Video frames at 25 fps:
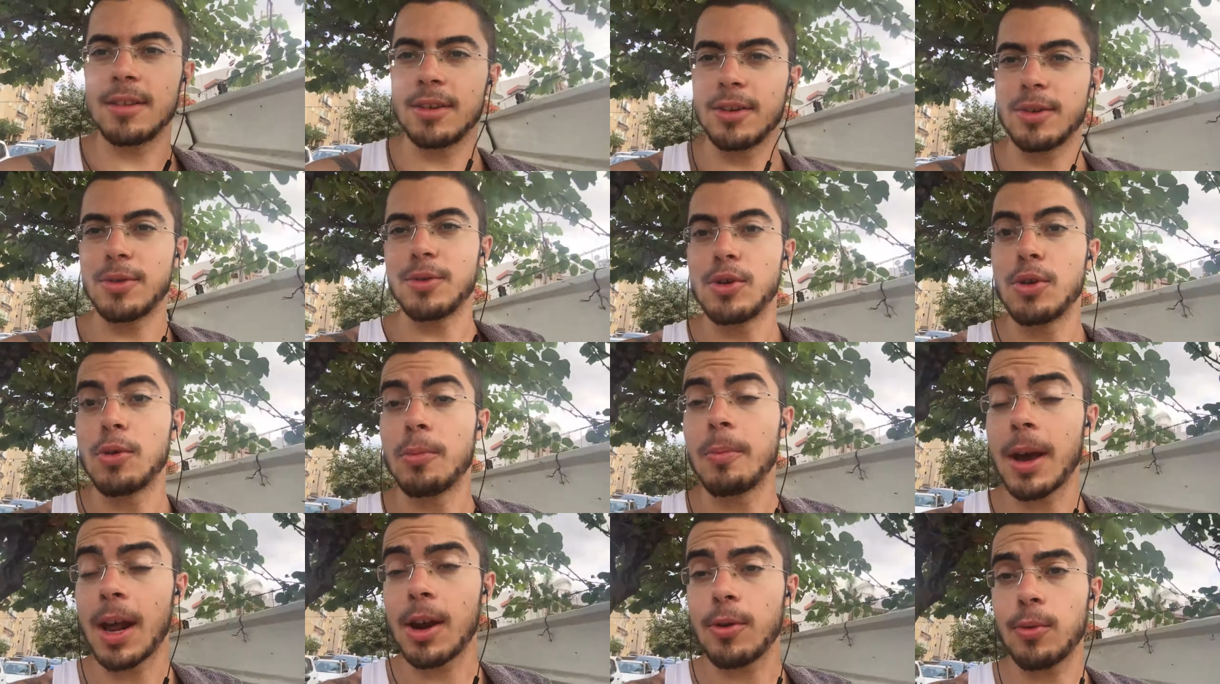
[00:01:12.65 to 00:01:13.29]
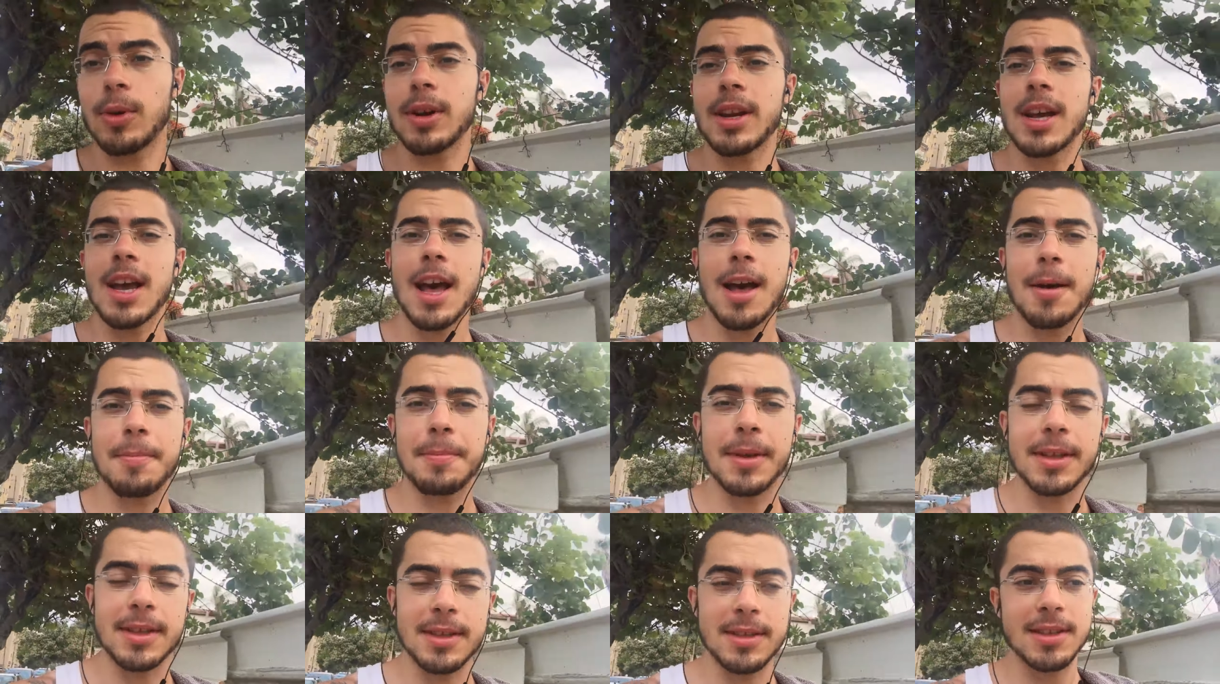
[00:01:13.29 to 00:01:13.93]
No matter what
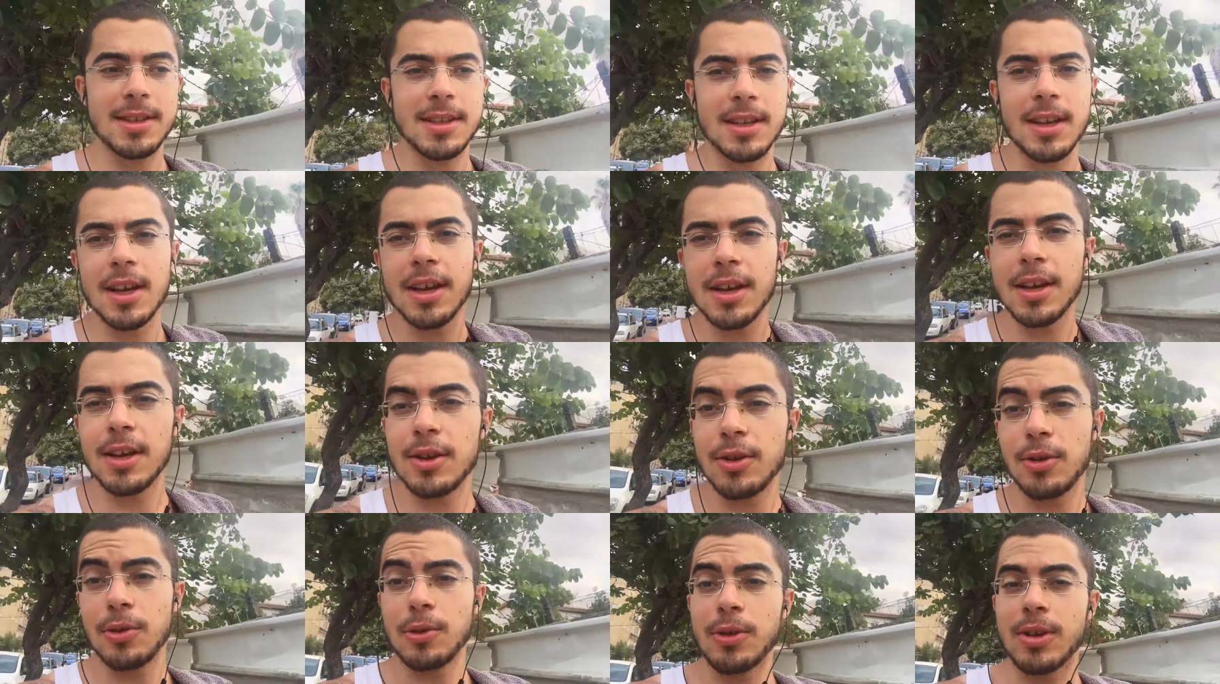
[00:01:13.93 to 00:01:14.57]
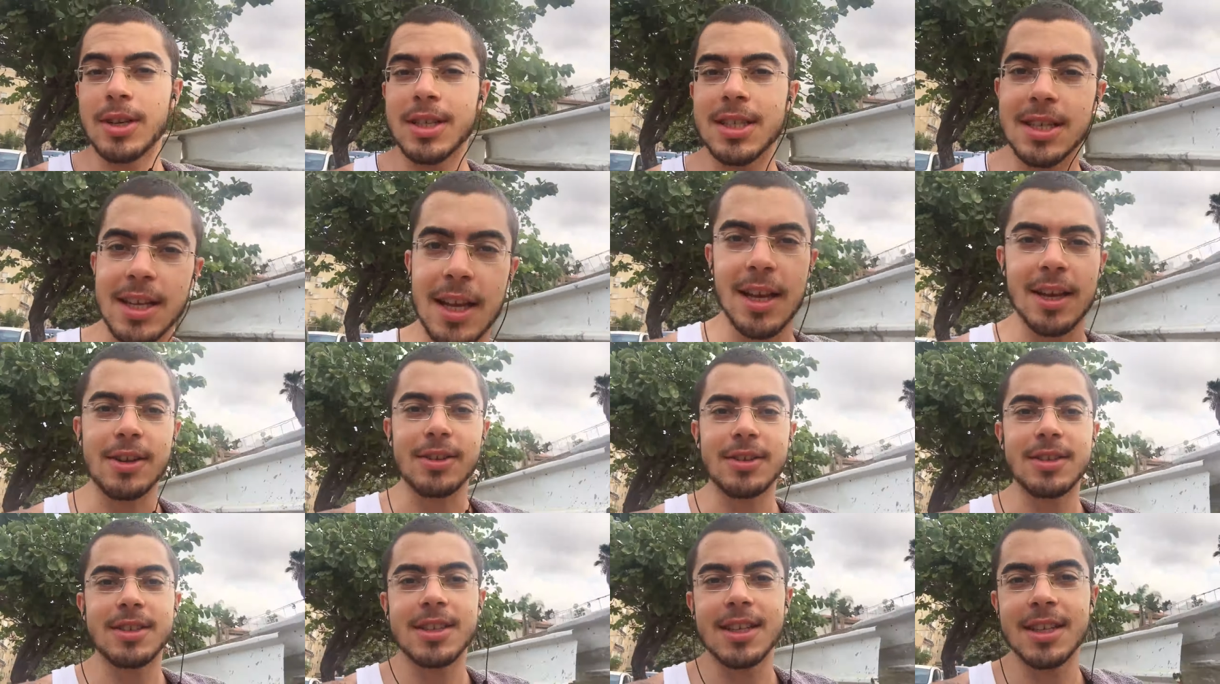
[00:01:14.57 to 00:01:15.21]
happens, you're going to stay
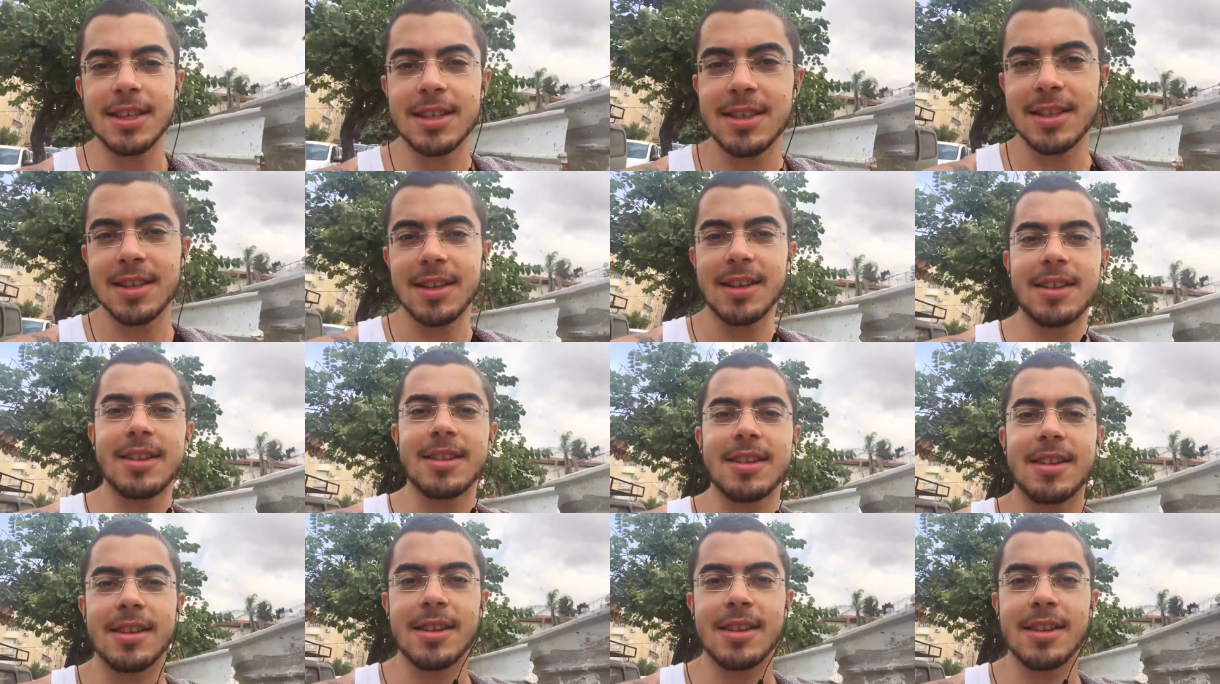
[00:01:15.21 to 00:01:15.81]
consistent